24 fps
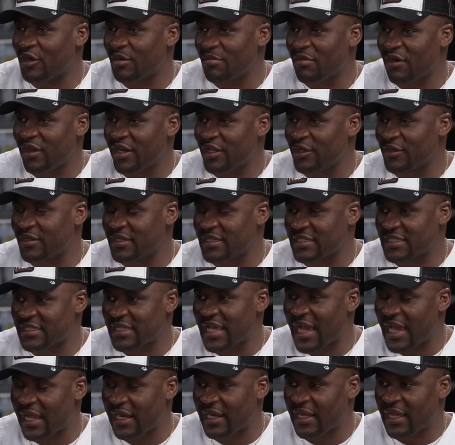nobody
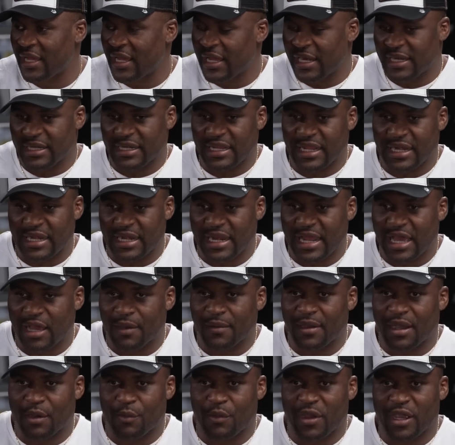understands, then now
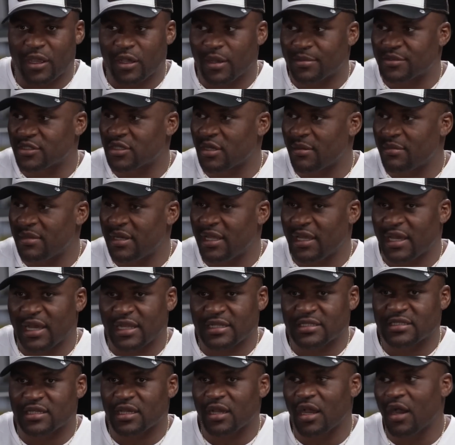I wake up someday and say,